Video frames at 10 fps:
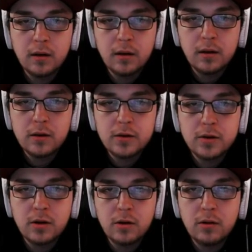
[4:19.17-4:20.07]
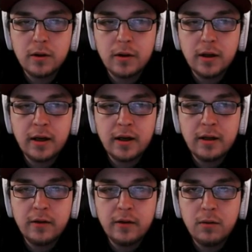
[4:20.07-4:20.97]
So yeah, he
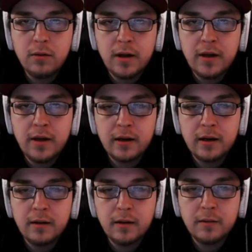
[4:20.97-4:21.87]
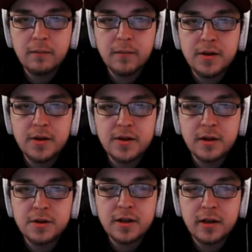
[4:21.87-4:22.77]
took away that Beast
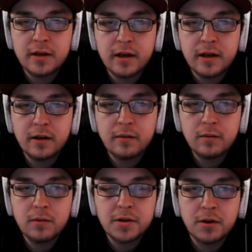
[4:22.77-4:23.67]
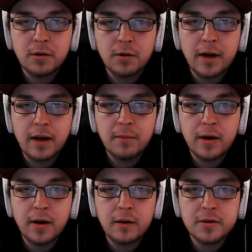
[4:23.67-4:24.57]
Energy. That kind of wasn't great, but
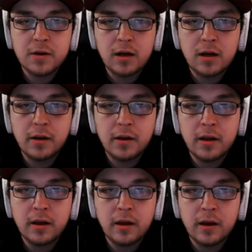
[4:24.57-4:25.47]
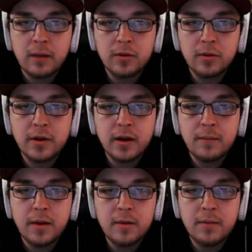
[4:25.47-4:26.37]
I was luckily able to get
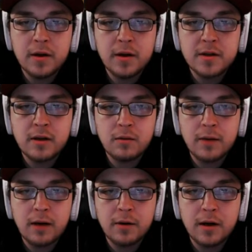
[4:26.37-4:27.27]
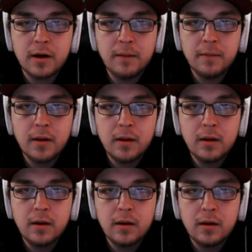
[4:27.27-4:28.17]
Baby Buzz out and powered up.
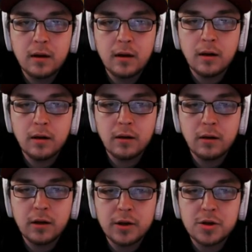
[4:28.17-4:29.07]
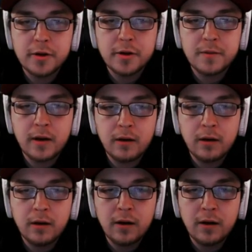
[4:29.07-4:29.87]
You know, got the Choice Band on.